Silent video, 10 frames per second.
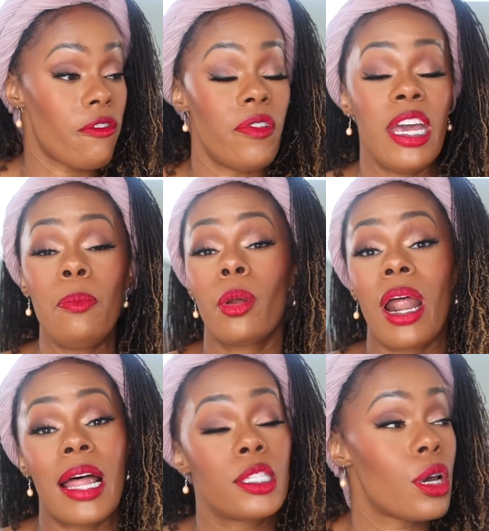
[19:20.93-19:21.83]

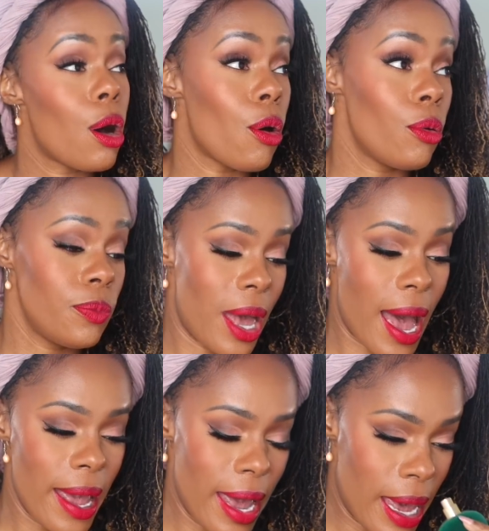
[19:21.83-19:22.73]
Vibrato,
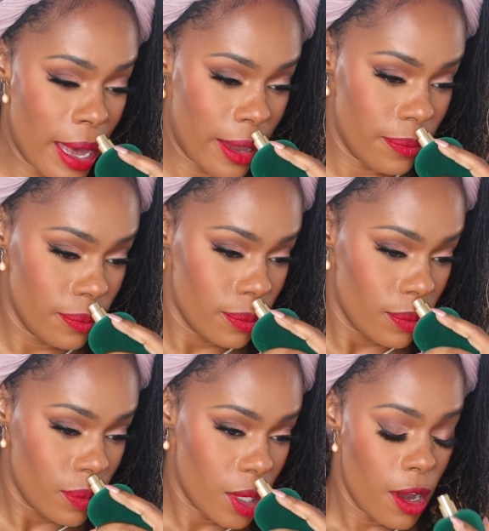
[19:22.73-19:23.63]
I had
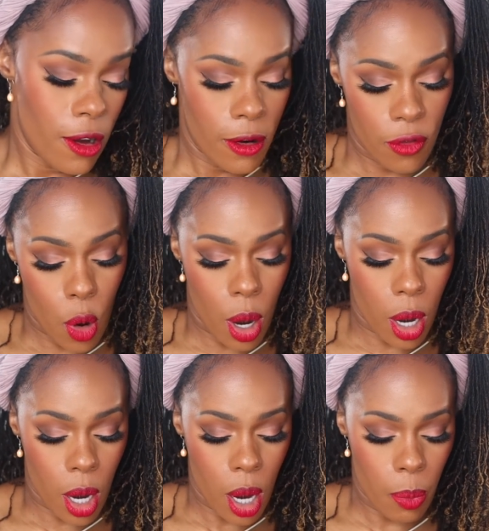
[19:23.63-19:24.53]

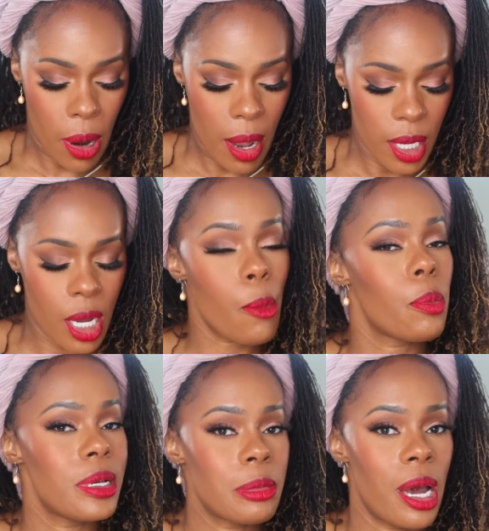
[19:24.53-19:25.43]
for probably a couple
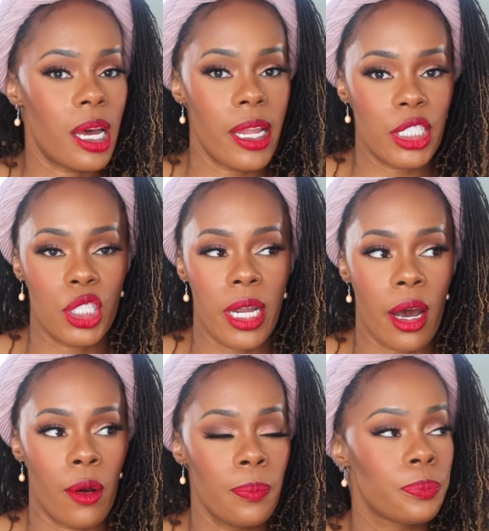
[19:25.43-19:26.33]
months in my collection
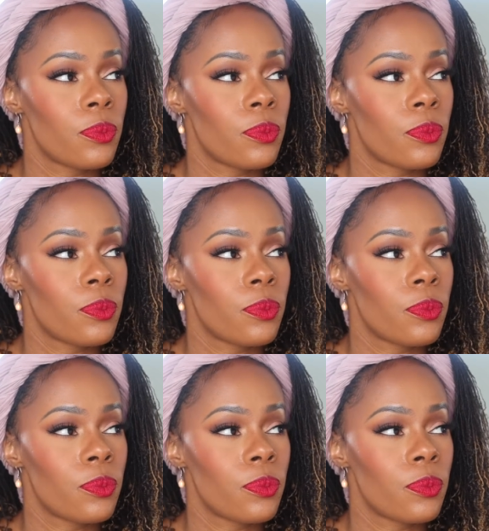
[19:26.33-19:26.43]
now.